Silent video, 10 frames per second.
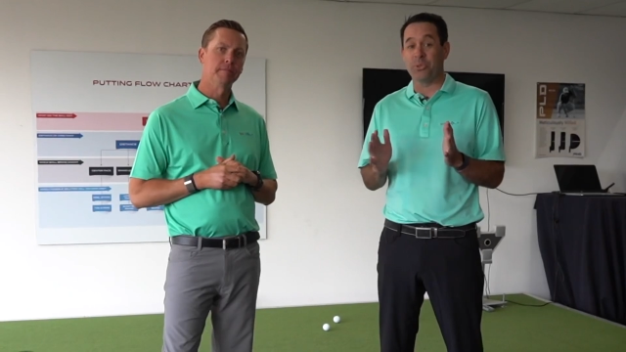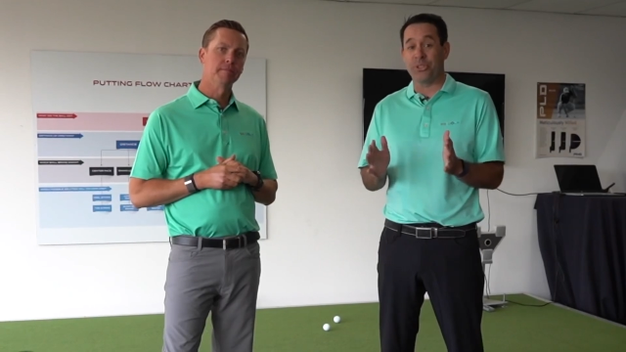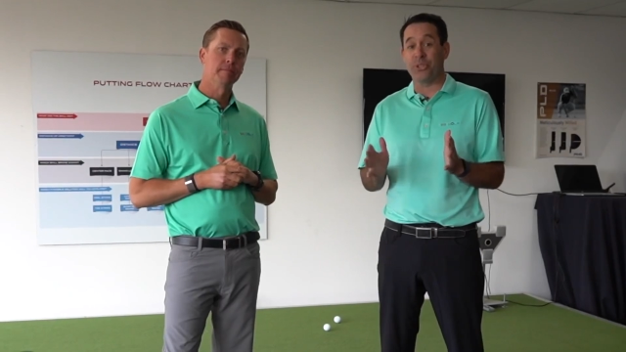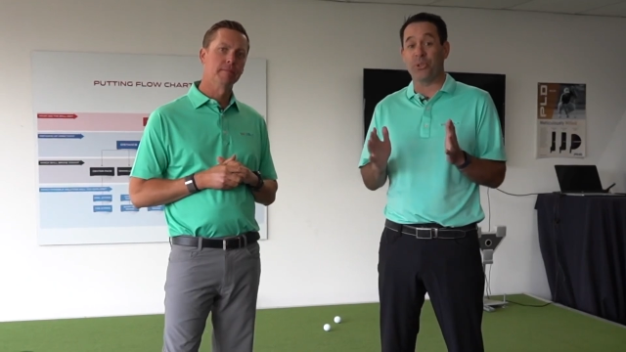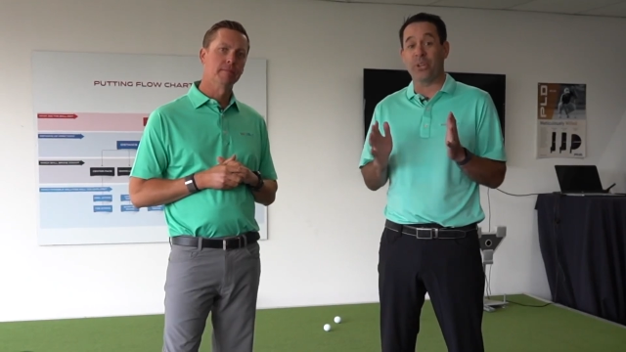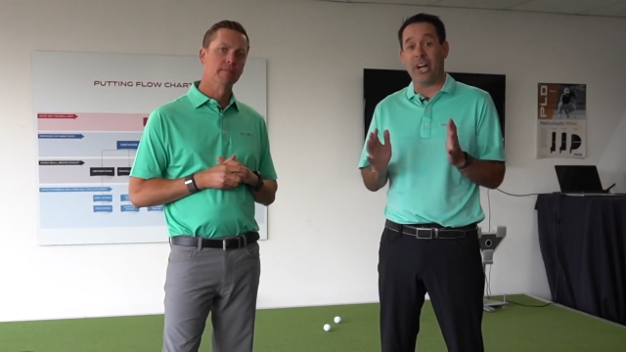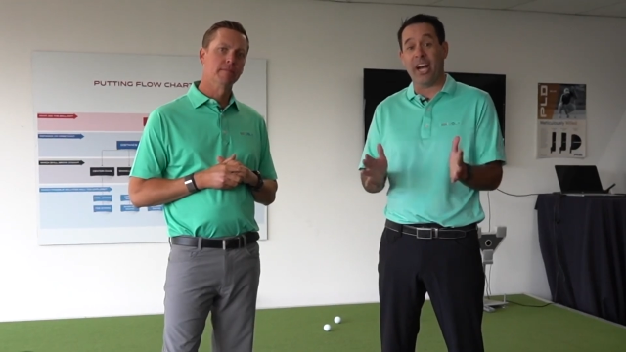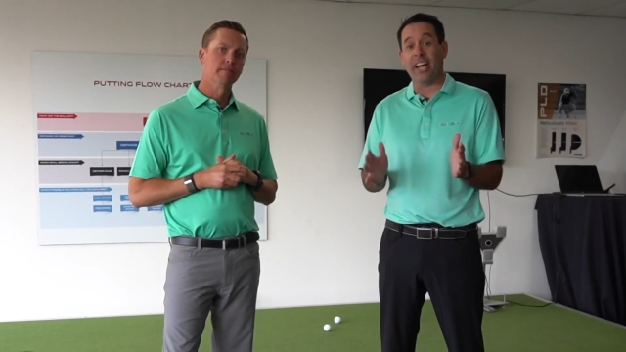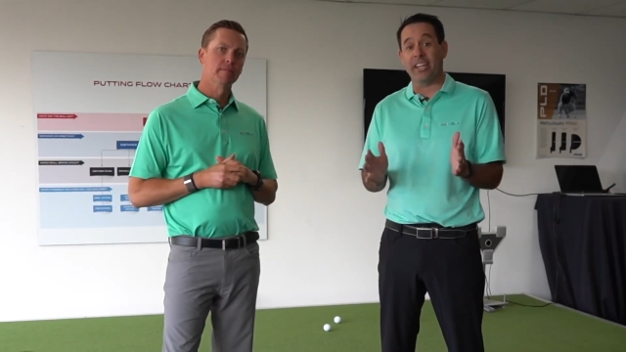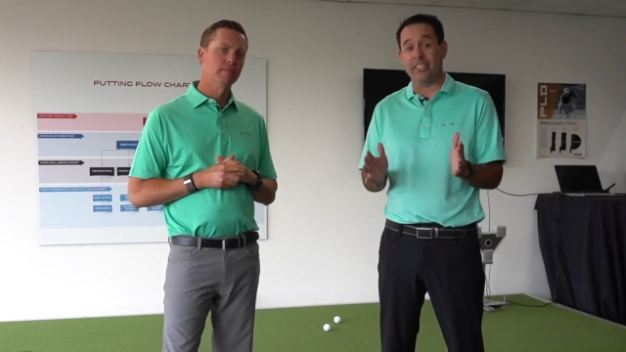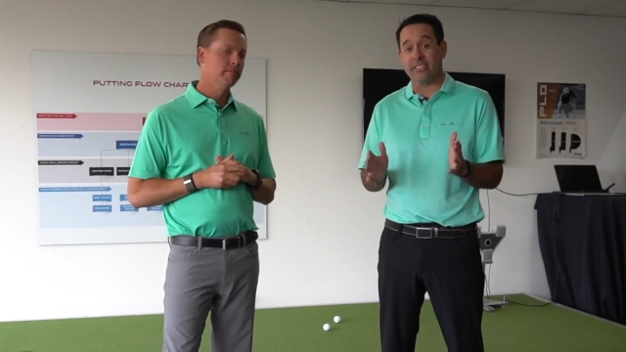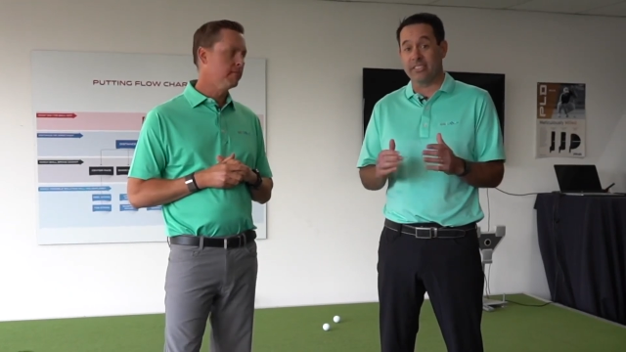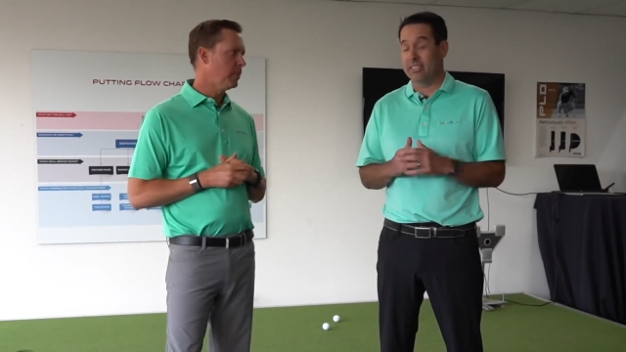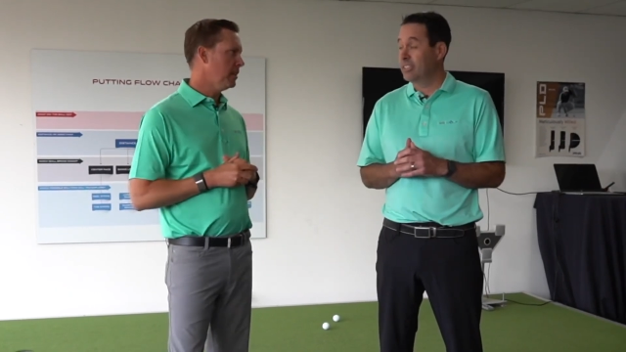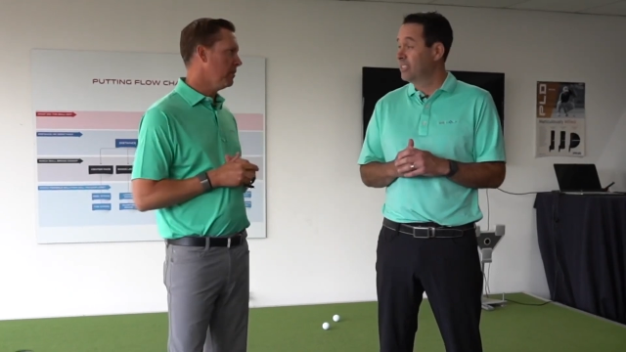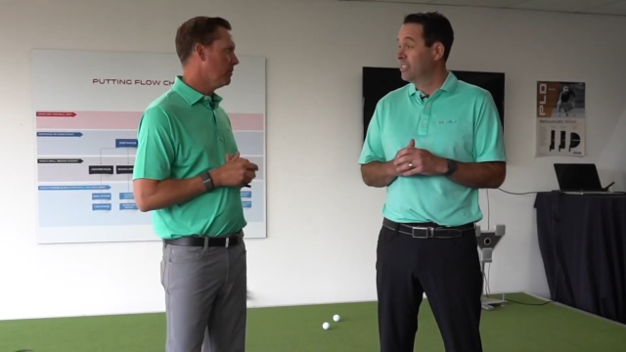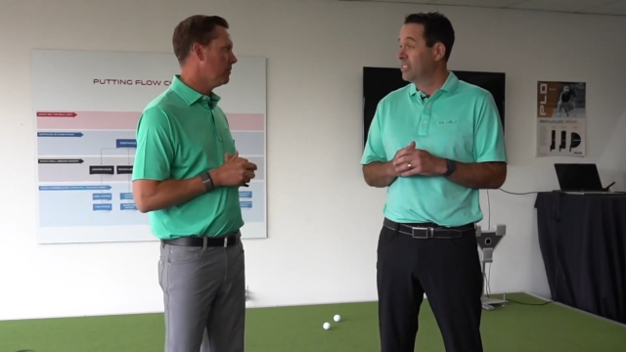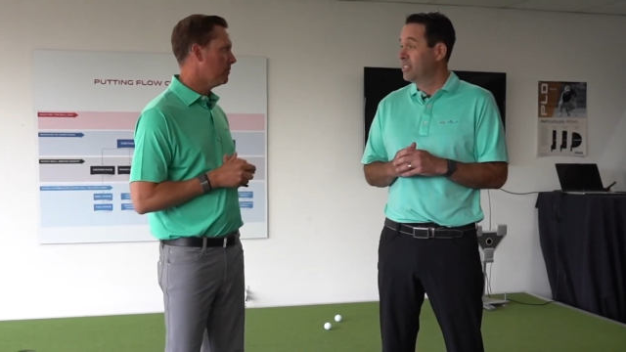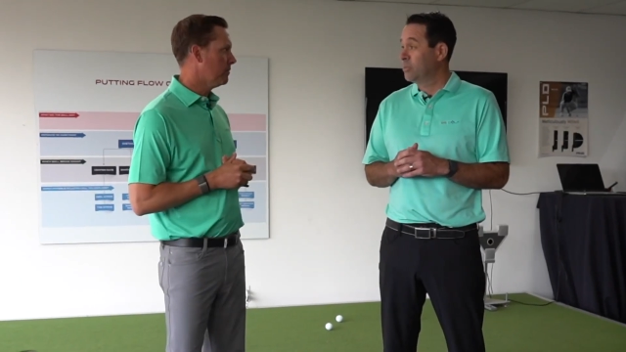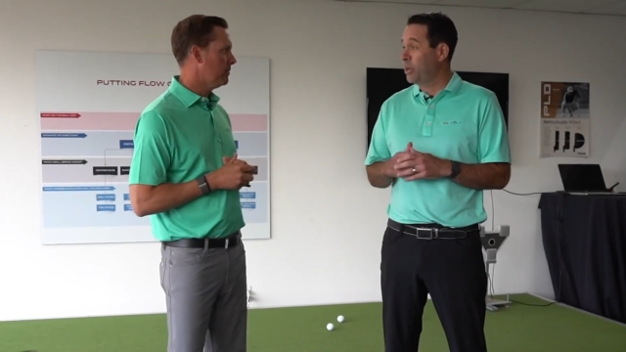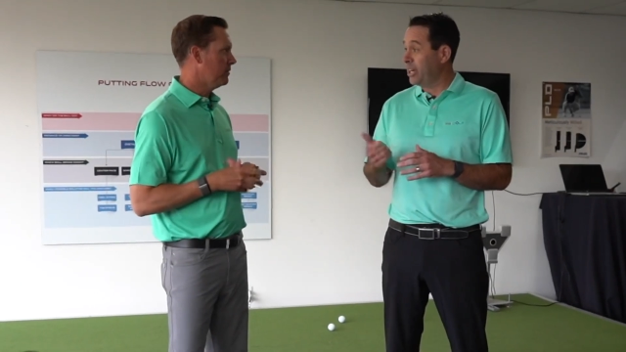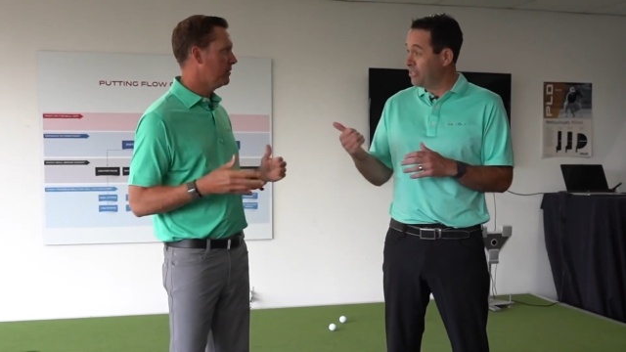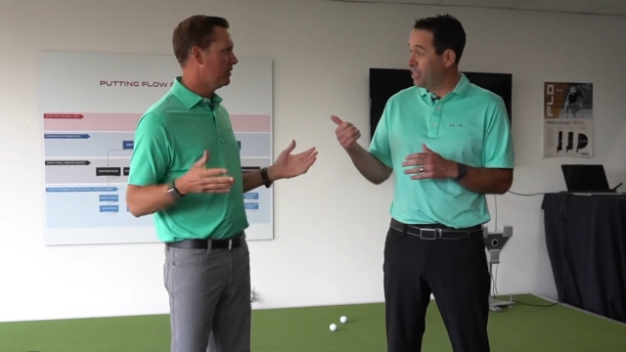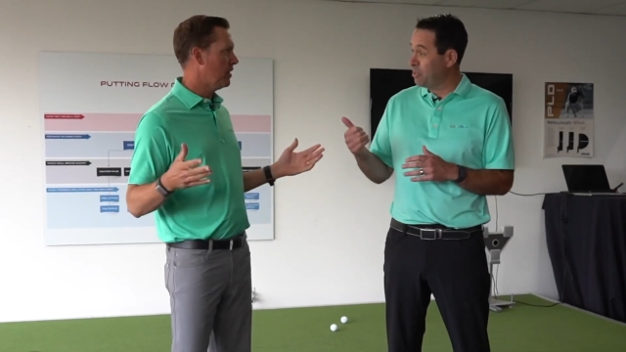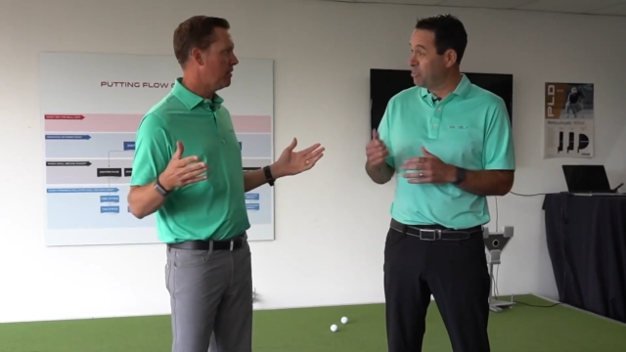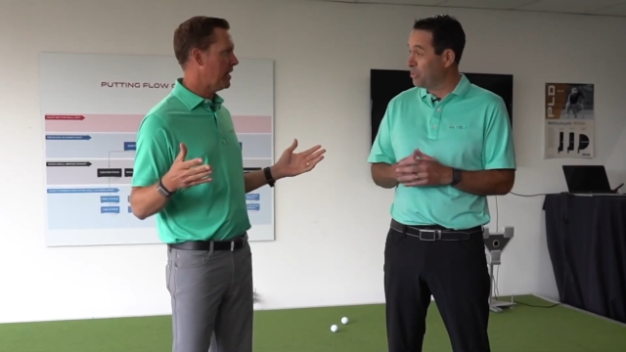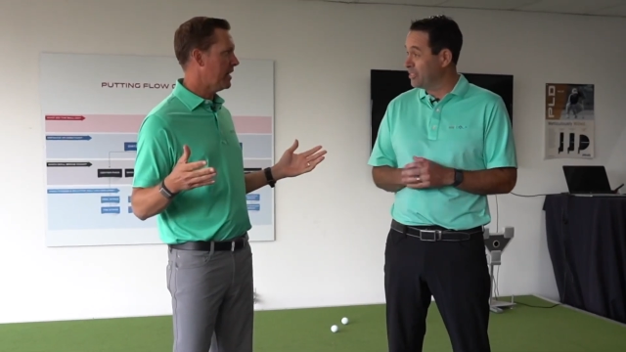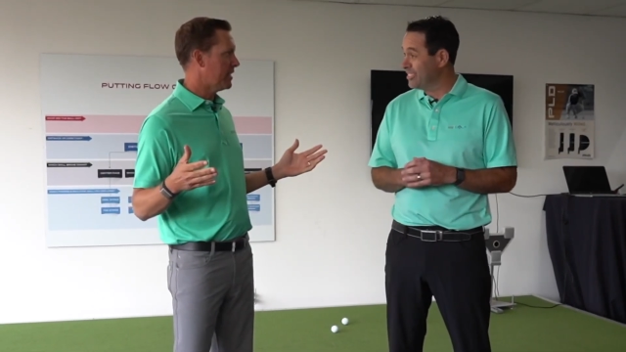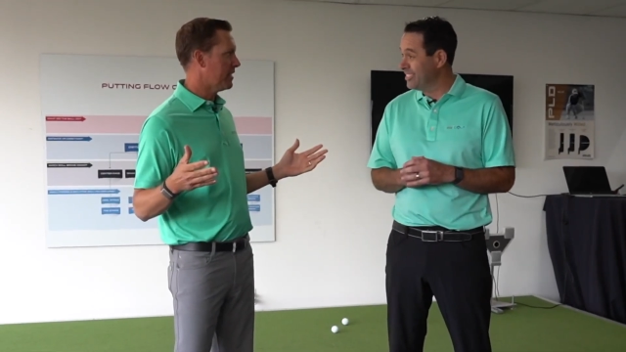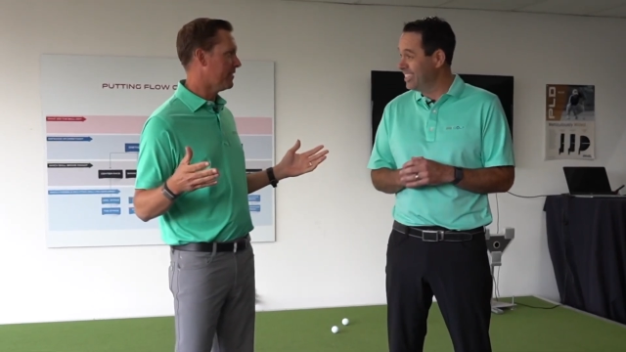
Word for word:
Speaker 1: with your eyes. What? Why is that no important? Eyes.